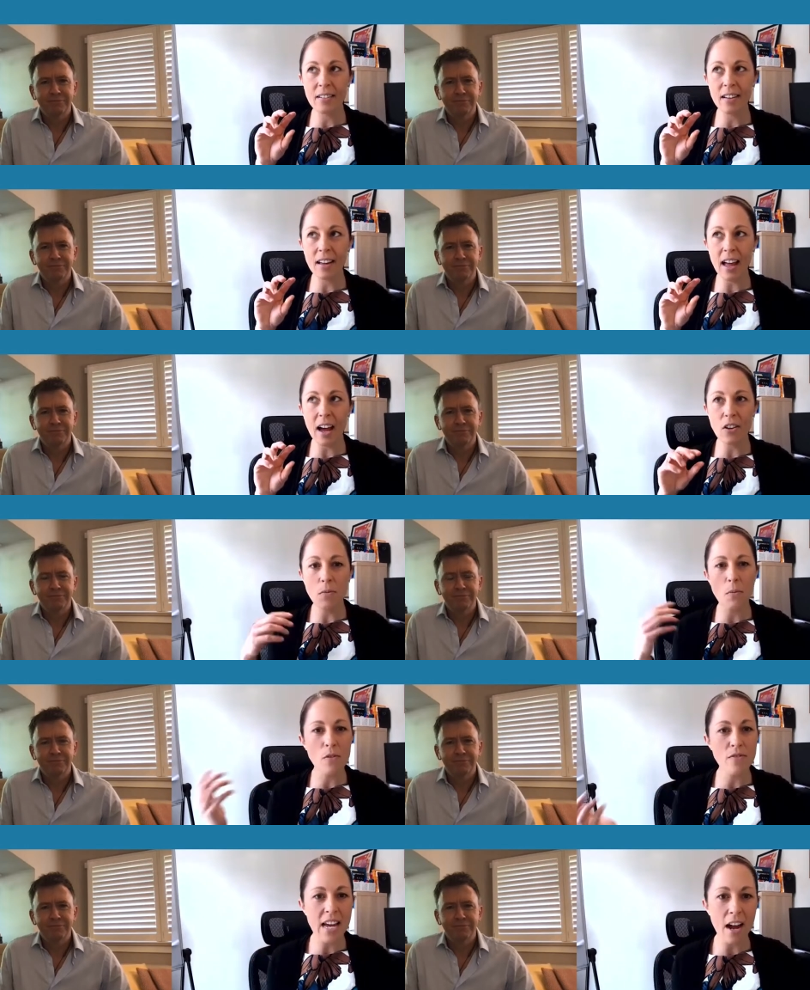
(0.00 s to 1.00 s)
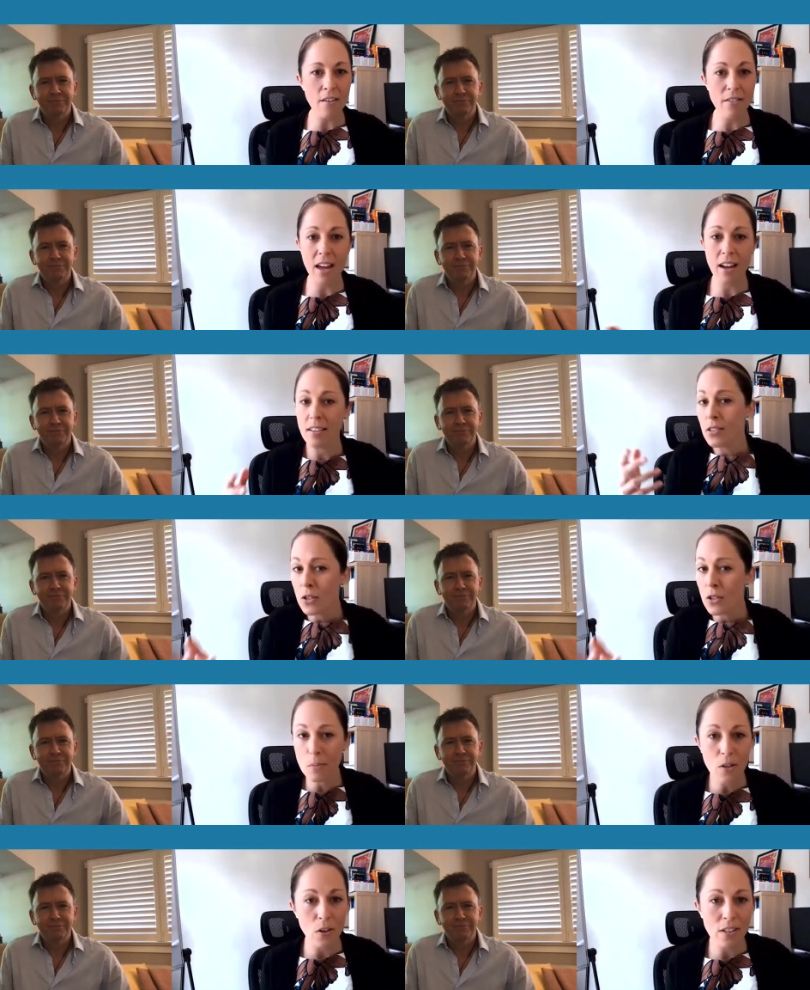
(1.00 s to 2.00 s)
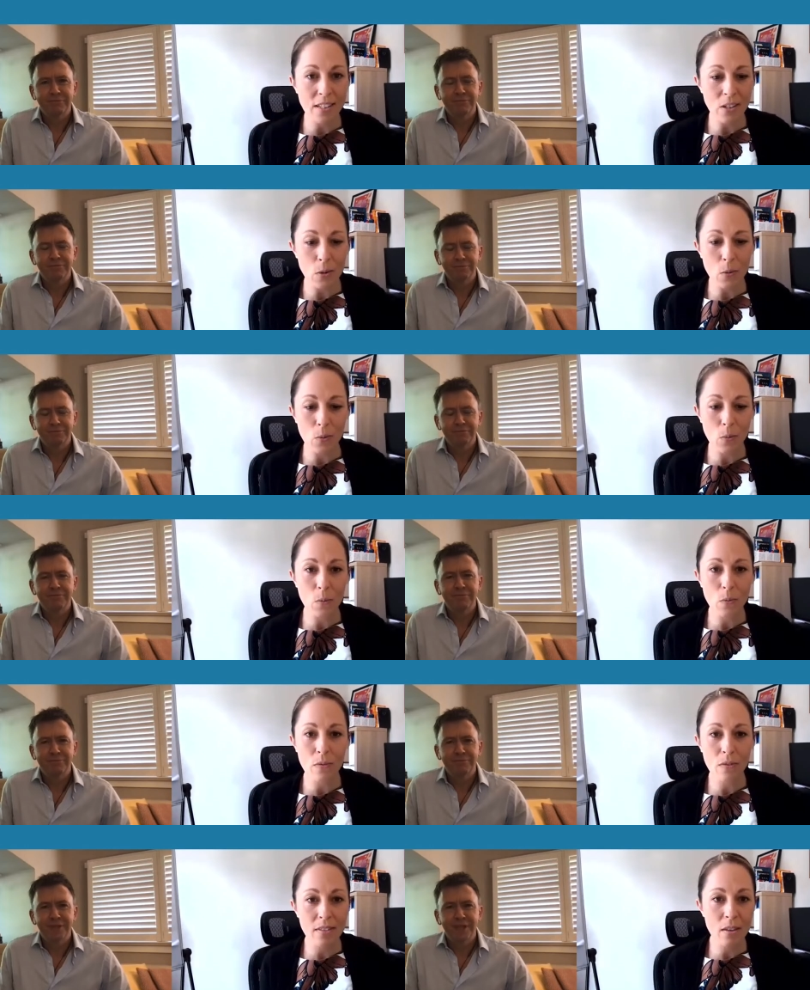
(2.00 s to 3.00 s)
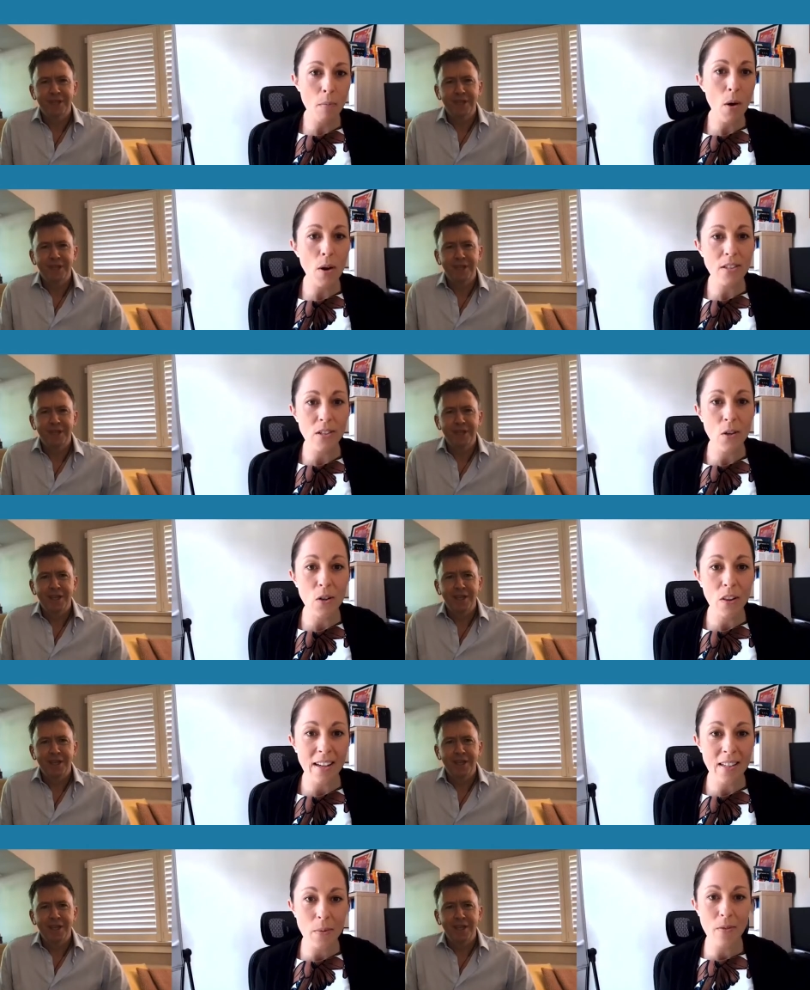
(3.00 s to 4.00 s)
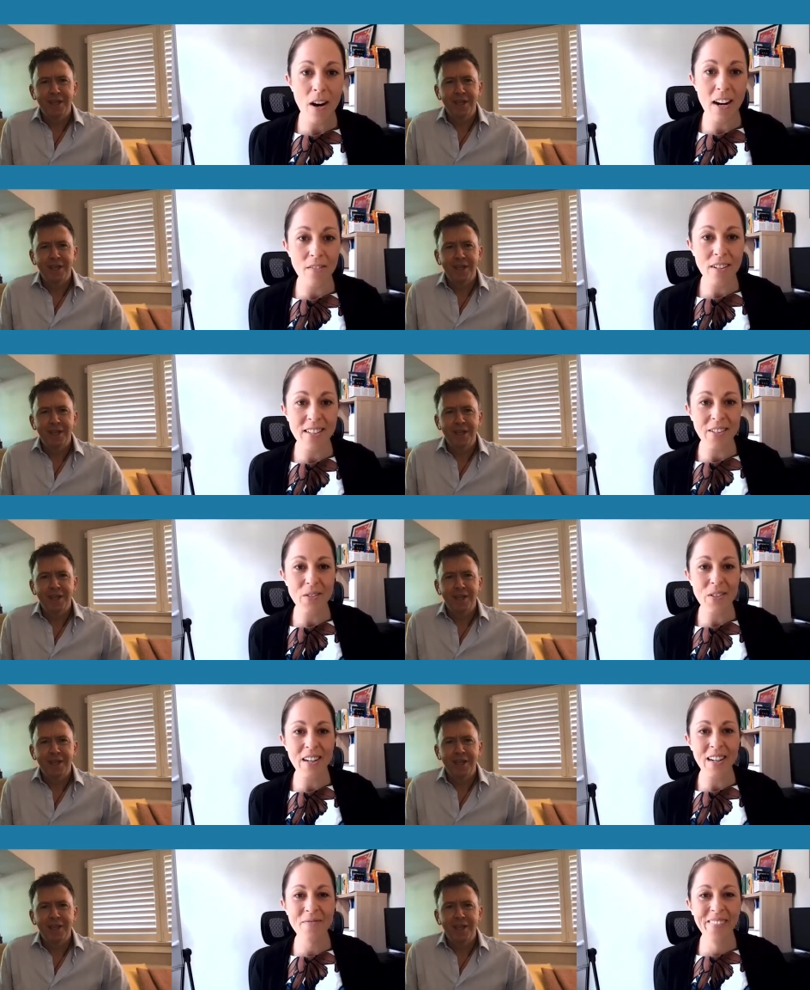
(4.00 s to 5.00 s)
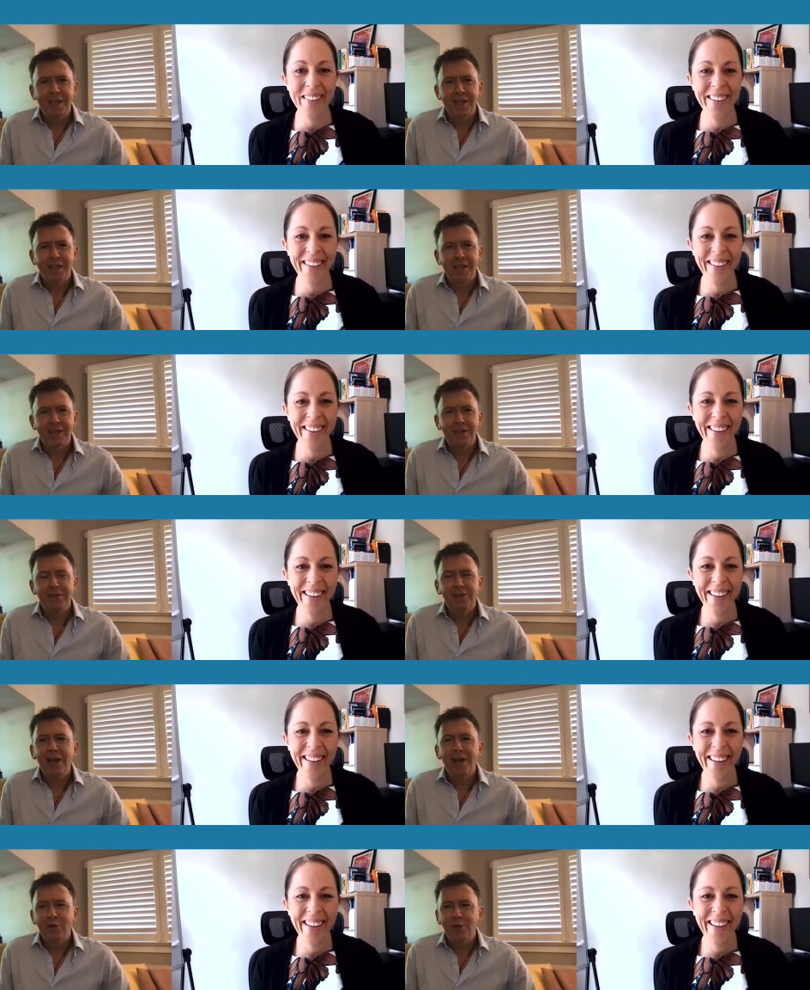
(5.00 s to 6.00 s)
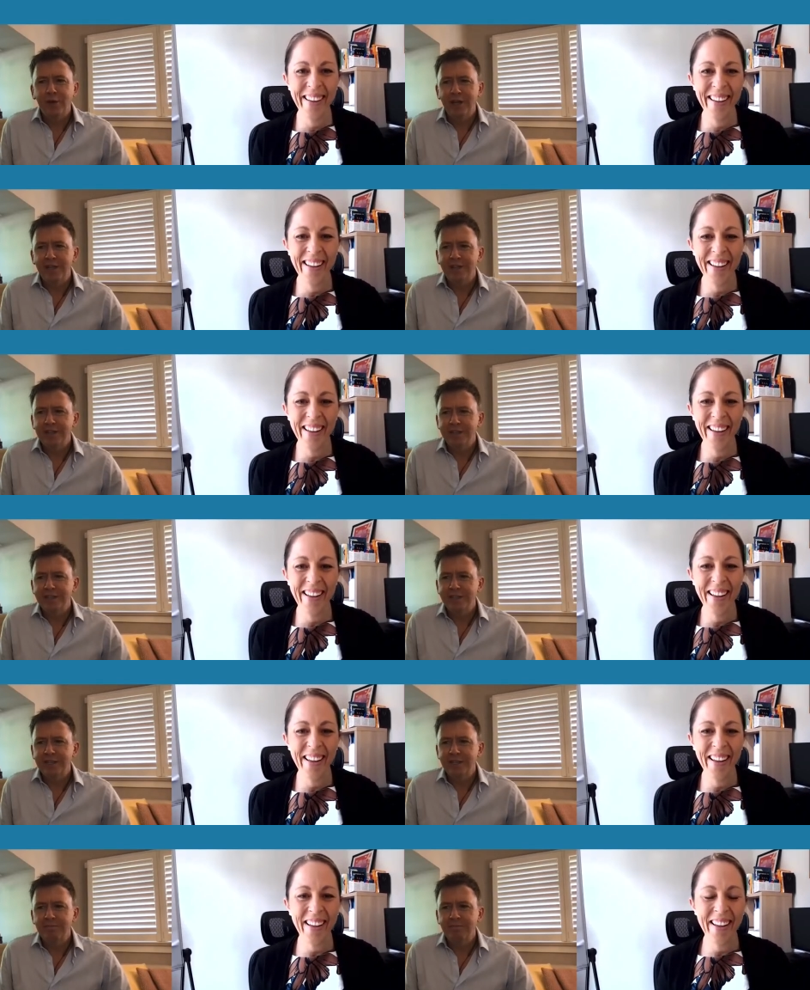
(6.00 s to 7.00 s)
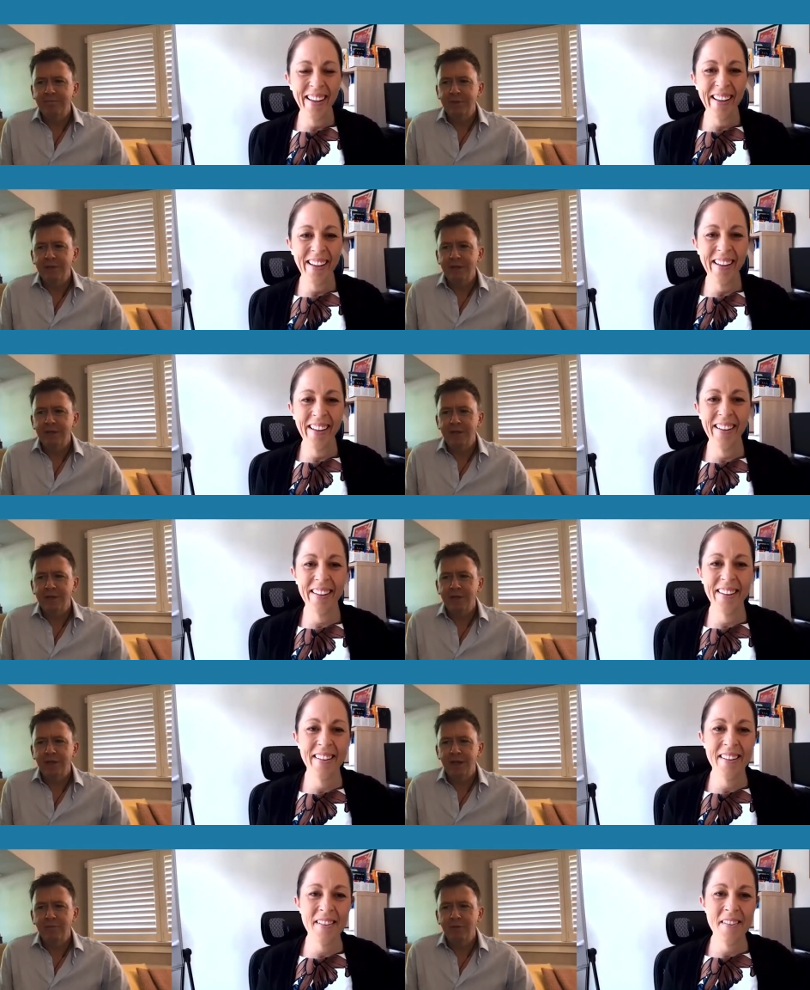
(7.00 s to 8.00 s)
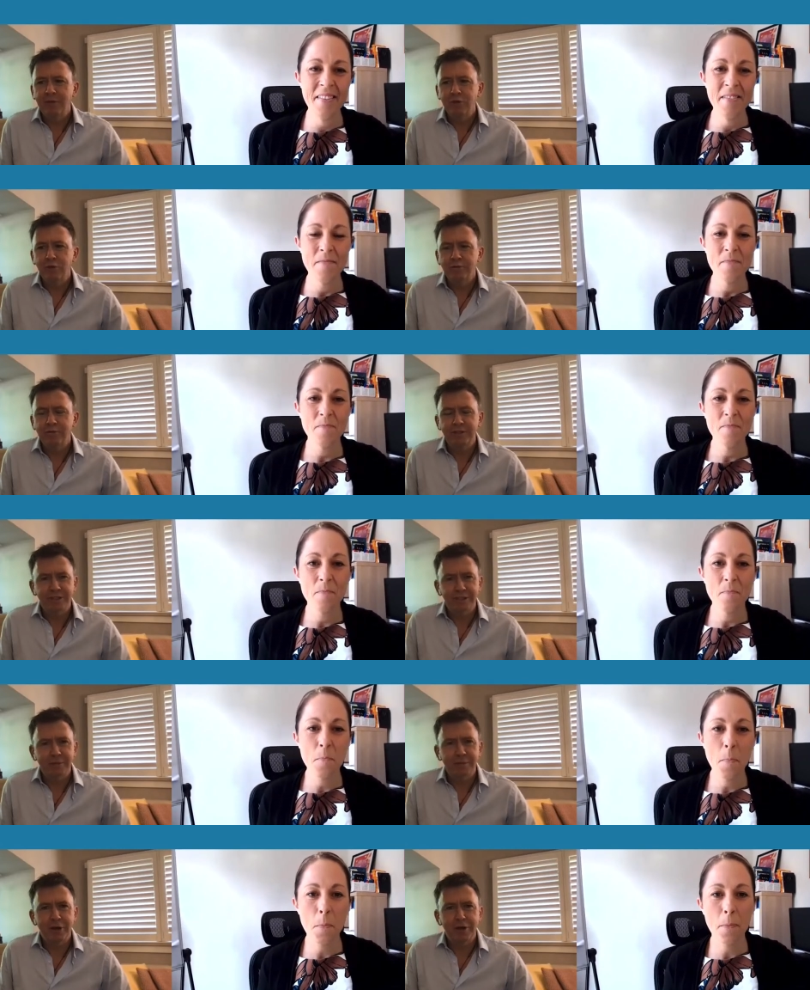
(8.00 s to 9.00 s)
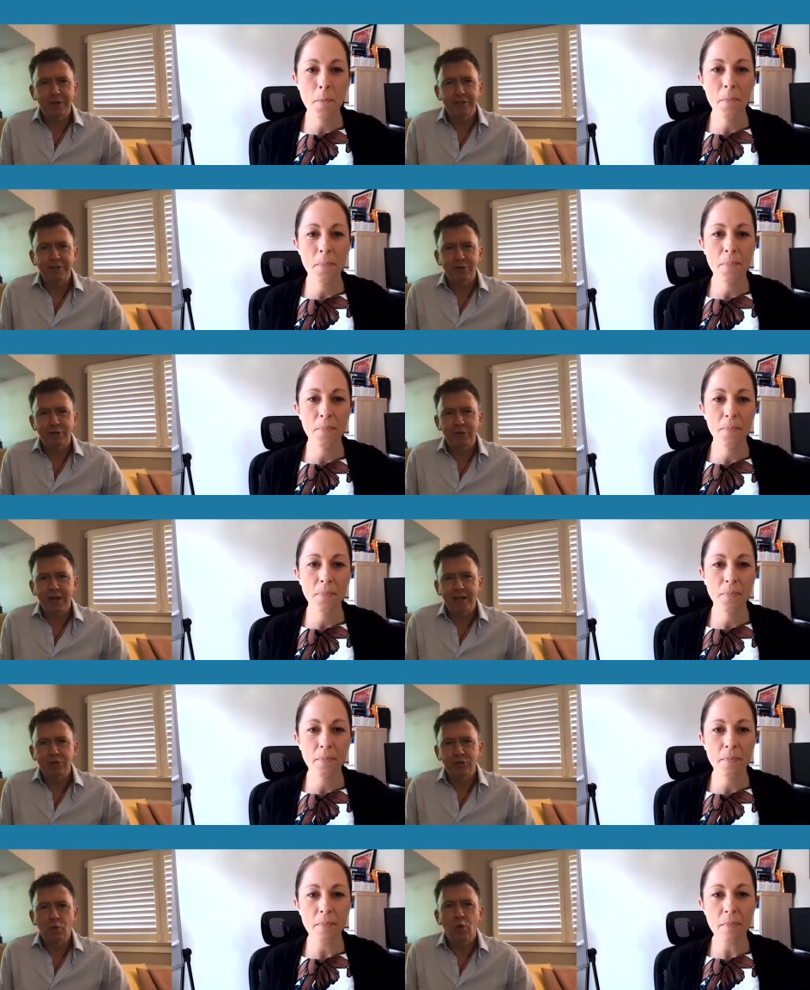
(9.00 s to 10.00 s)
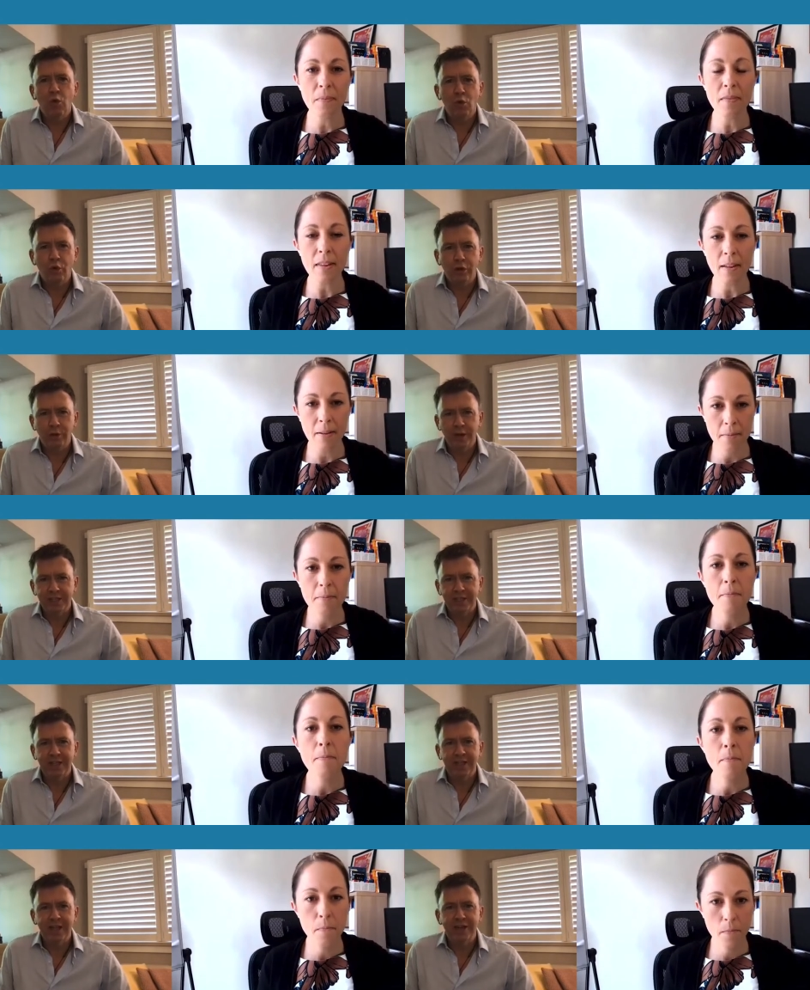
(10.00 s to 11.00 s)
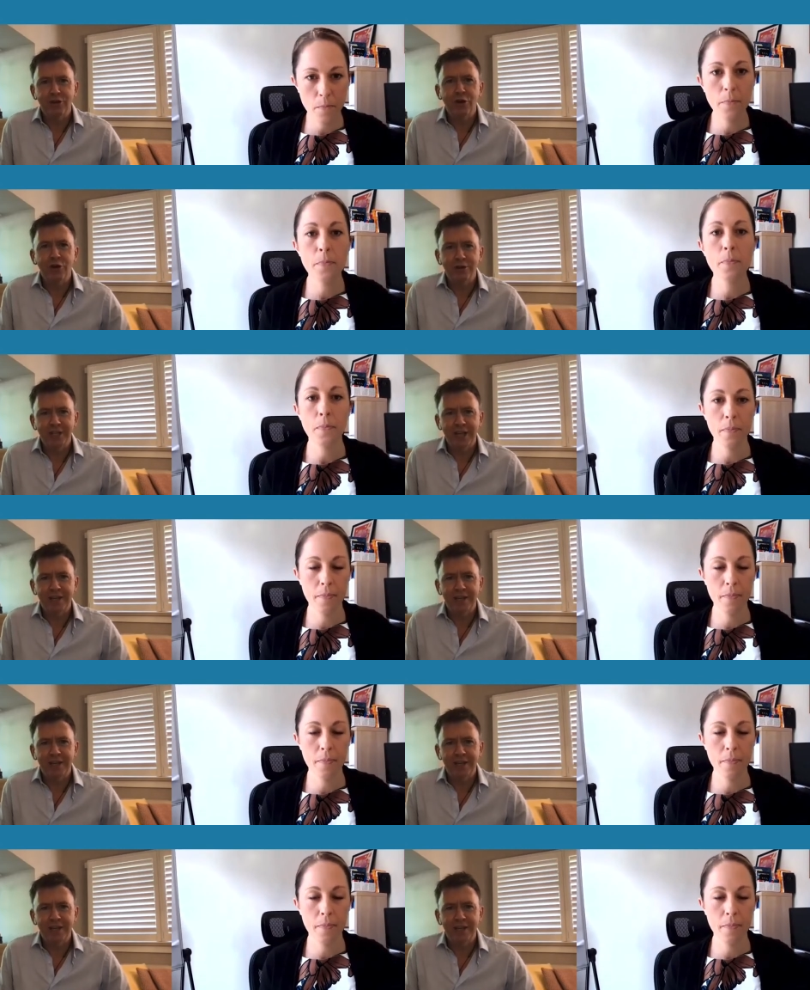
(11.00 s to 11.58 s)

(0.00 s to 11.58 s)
Speaker 1: how you moved out of that because I assume you're not still the person who likes to be right every single time
Speaker 2: no, and I think it. Um, I'm not sure if it's experience or age, or you actually get that